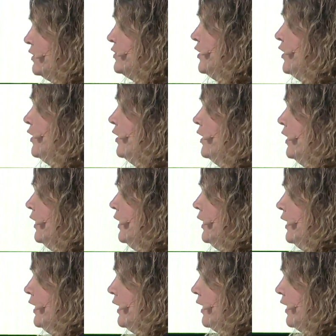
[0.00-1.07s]
So,
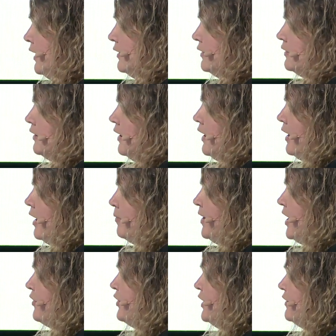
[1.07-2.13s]

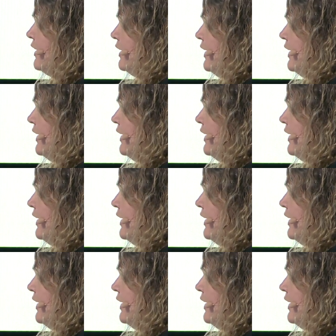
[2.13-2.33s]
I think the